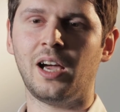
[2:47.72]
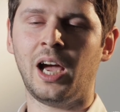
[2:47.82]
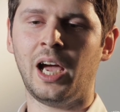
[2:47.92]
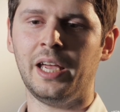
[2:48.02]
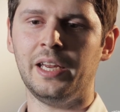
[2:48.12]

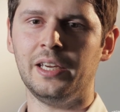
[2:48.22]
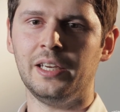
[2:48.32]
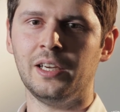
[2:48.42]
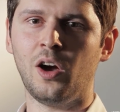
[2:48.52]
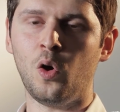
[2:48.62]

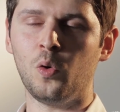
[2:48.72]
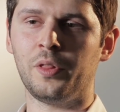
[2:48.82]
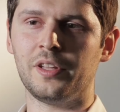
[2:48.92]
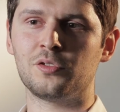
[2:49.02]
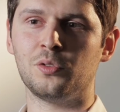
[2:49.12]
I owe
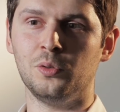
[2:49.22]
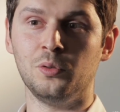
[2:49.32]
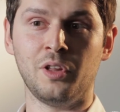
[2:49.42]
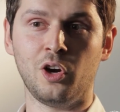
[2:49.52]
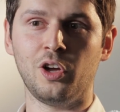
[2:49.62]
this to
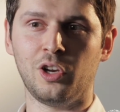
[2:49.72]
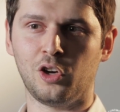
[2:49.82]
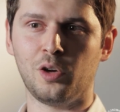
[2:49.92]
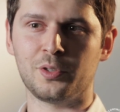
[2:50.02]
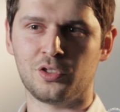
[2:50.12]
the Royal
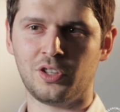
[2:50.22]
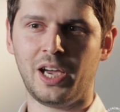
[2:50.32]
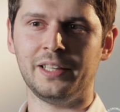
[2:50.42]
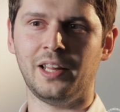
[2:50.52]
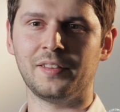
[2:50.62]
Economic
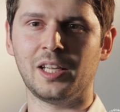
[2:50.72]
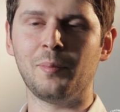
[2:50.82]
Society that I